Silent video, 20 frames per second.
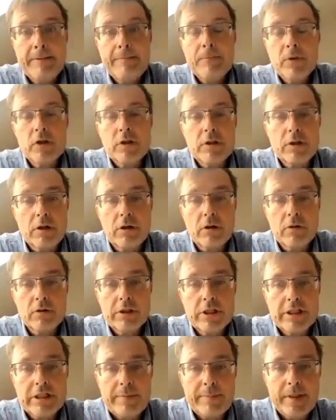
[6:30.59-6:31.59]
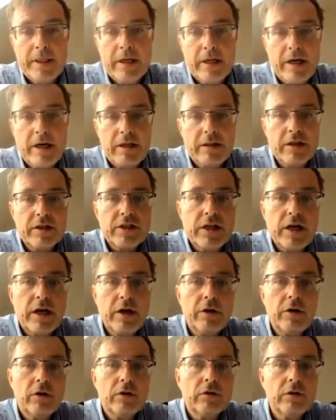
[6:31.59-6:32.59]
So system integrators are
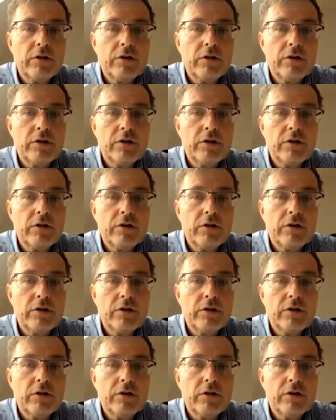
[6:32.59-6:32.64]
not